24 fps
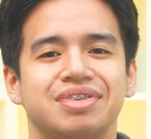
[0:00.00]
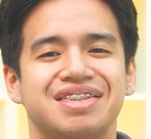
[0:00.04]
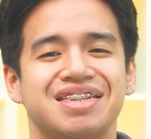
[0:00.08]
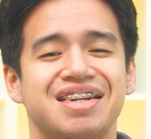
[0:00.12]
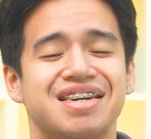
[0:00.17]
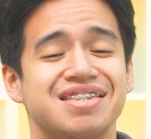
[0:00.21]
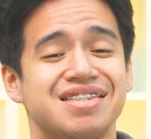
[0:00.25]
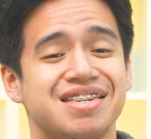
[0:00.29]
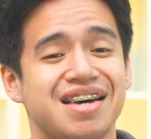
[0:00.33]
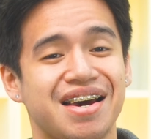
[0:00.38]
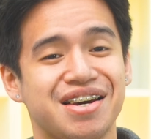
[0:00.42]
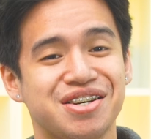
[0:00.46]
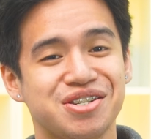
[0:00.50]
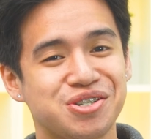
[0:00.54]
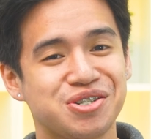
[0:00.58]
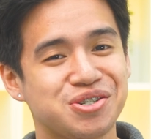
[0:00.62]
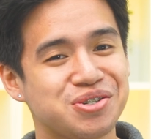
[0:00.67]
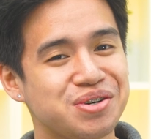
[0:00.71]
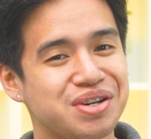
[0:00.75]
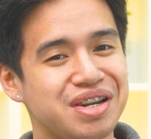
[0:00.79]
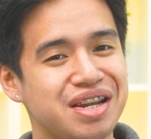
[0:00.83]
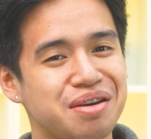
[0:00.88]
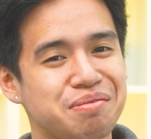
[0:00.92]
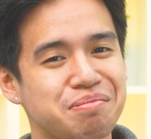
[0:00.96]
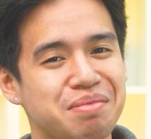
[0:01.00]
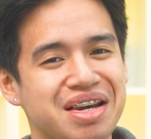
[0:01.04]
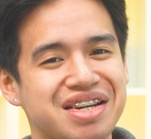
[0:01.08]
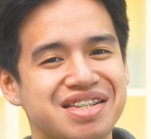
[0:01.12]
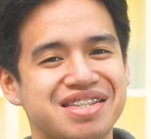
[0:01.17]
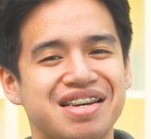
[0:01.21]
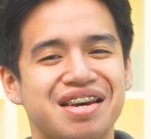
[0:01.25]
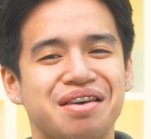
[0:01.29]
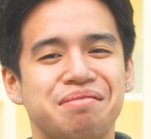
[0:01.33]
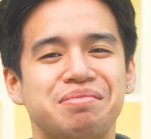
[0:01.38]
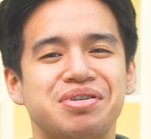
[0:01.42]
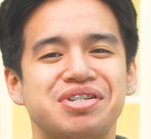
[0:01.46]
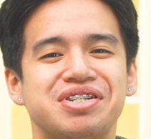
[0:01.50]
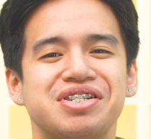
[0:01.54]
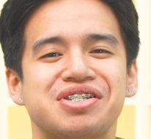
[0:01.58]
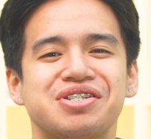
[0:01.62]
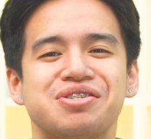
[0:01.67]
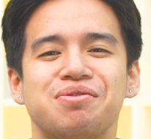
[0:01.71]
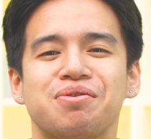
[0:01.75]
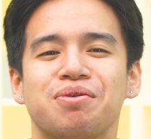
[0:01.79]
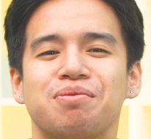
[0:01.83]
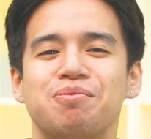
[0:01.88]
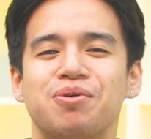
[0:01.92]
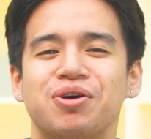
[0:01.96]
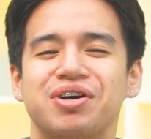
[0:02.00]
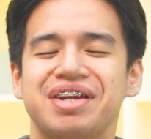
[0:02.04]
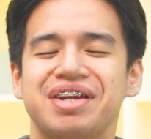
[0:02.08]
The Zeiss tuning makes the images look more